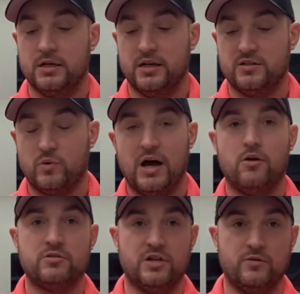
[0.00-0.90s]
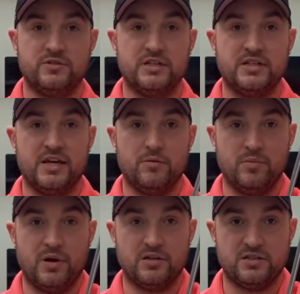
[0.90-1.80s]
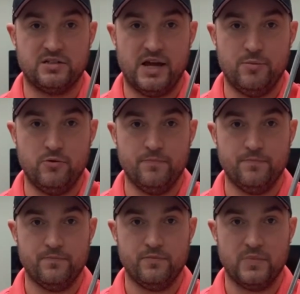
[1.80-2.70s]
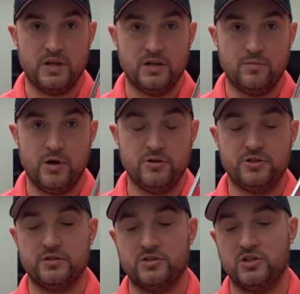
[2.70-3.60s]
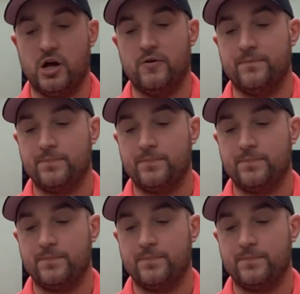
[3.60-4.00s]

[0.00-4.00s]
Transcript: as well to obviously keep the putter stable in the motion. So